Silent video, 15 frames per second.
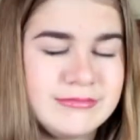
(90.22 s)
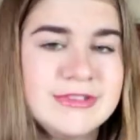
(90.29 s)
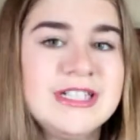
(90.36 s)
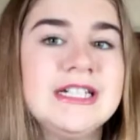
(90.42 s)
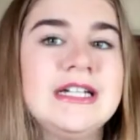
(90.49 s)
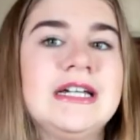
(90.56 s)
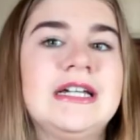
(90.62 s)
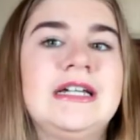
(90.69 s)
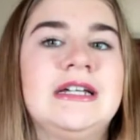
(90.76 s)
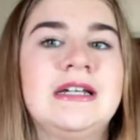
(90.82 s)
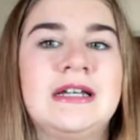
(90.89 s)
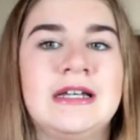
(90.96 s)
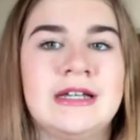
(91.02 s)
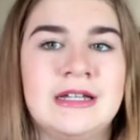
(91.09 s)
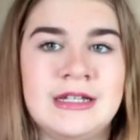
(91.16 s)

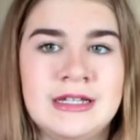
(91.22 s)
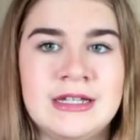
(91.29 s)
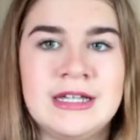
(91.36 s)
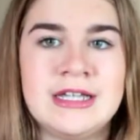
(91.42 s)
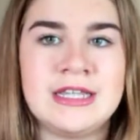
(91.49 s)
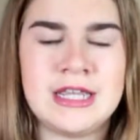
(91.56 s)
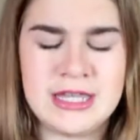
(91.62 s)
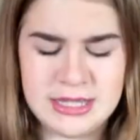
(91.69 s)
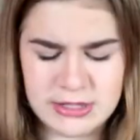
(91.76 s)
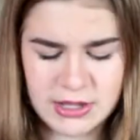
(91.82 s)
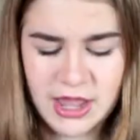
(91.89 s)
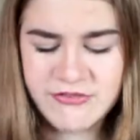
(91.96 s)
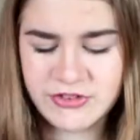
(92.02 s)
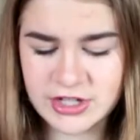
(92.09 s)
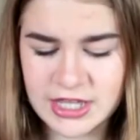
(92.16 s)
Ugh.
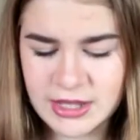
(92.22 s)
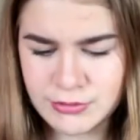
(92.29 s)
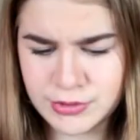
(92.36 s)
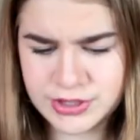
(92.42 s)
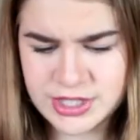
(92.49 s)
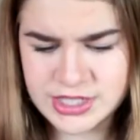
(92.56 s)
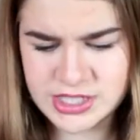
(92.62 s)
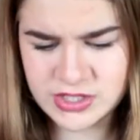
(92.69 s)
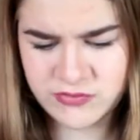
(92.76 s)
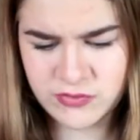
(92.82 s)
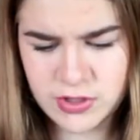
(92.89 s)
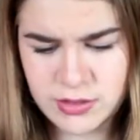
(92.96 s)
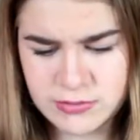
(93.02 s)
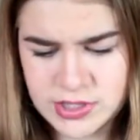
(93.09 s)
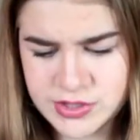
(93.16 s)
I forget what this is
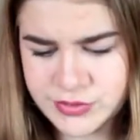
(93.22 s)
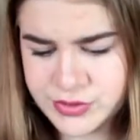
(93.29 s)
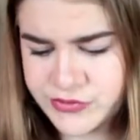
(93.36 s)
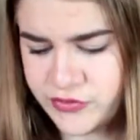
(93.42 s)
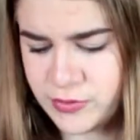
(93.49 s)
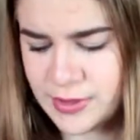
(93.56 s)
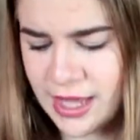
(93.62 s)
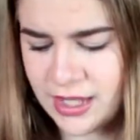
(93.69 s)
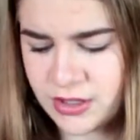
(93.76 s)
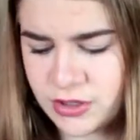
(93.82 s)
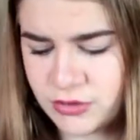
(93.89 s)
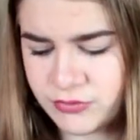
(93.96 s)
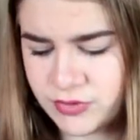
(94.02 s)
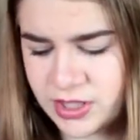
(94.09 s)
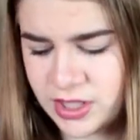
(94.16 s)
from. This was from like
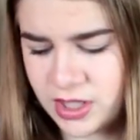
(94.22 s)
Korea.